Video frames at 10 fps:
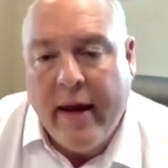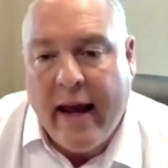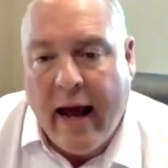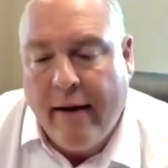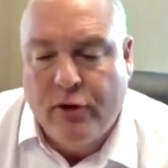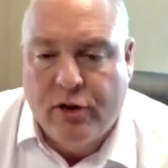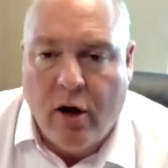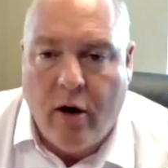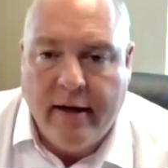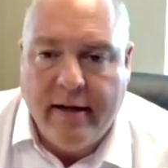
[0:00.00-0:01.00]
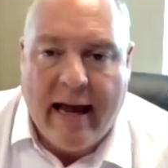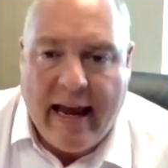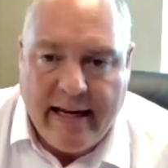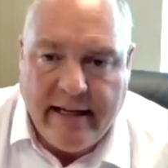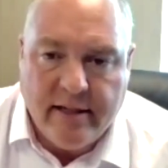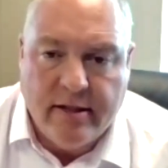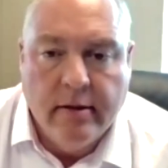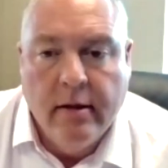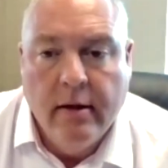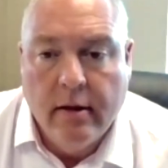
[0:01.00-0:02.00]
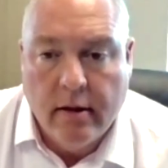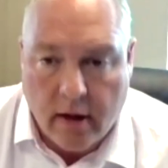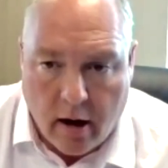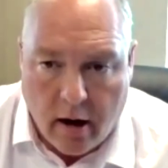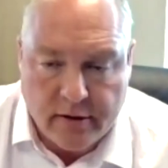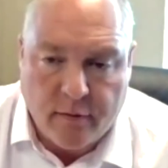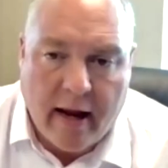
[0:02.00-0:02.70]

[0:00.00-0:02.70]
We have signed 8 cars.